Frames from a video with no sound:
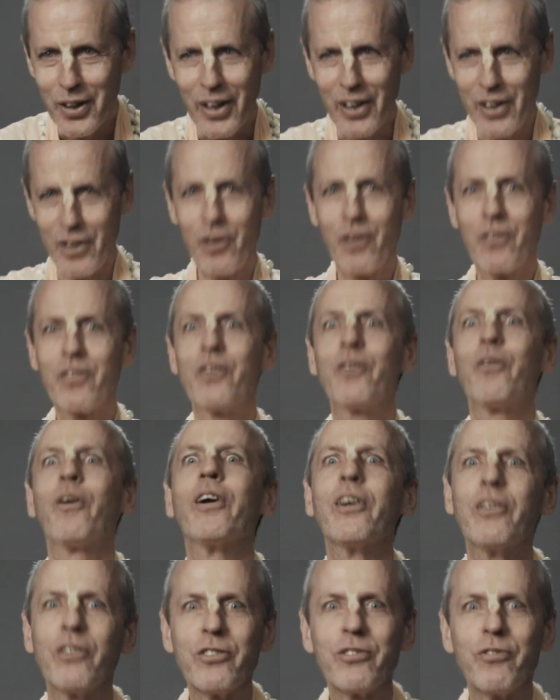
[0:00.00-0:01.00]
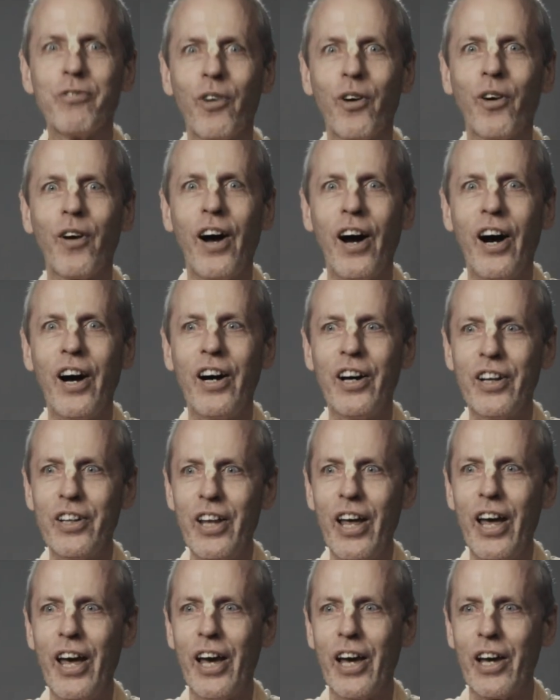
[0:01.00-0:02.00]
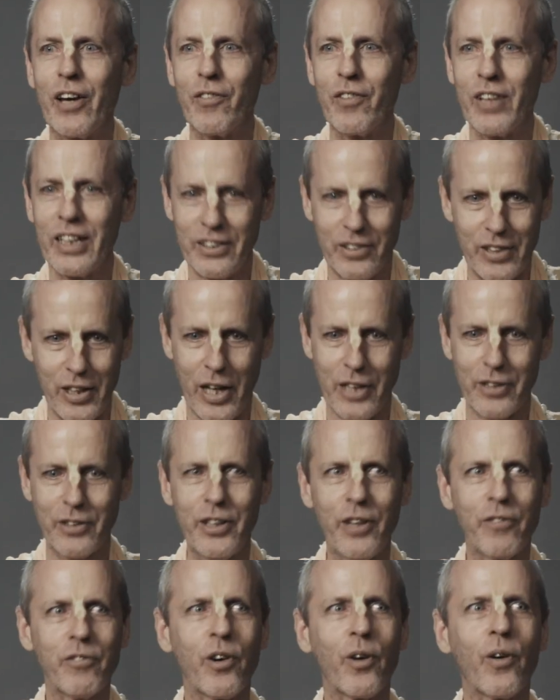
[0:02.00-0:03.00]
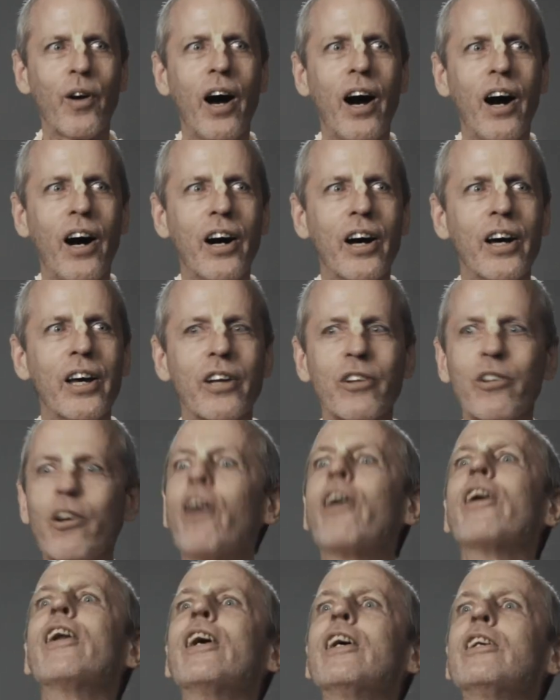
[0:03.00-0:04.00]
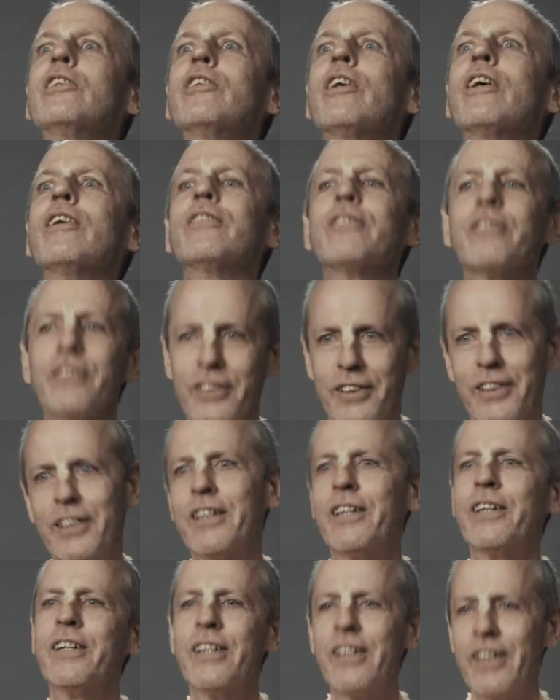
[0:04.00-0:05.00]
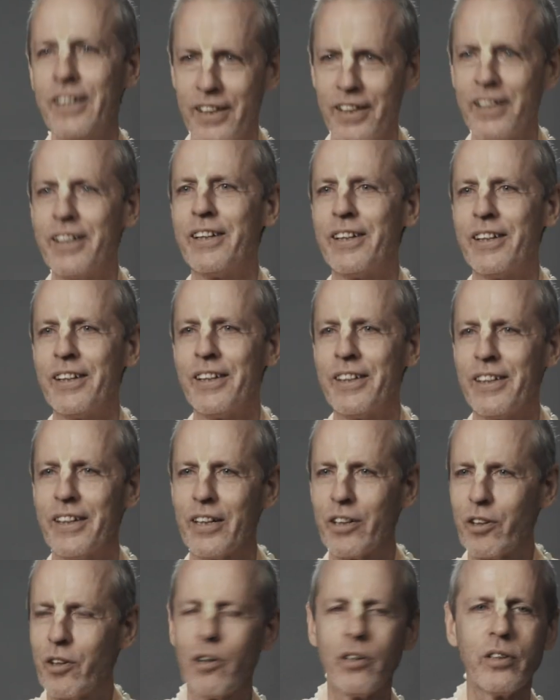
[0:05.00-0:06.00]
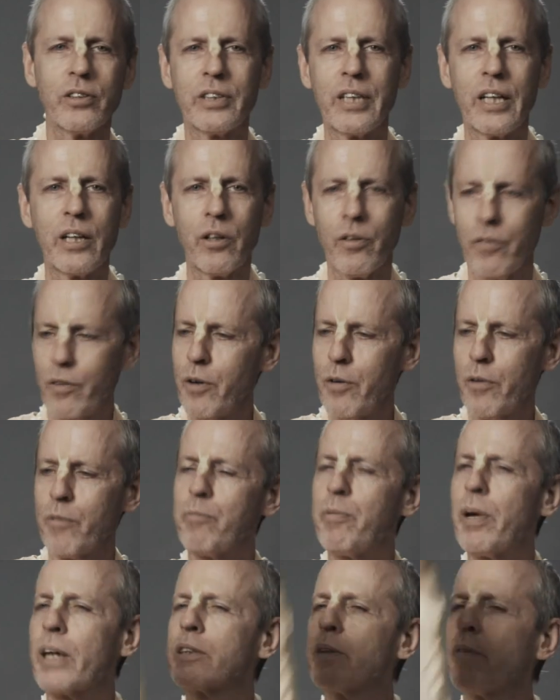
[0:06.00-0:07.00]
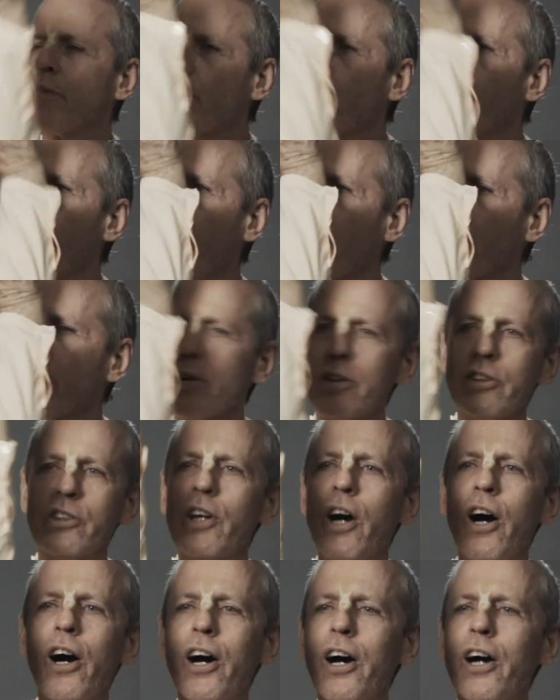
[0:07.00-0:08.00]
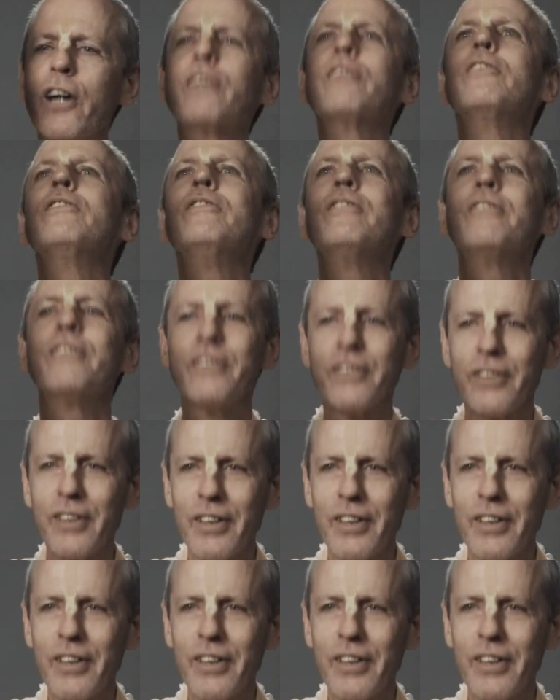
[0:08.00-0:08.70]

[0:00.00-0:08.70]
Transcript: and he opened the door and it was Varaha Dev. He's as the Varaha incarnation. And goes in the room, picks up the water jug, and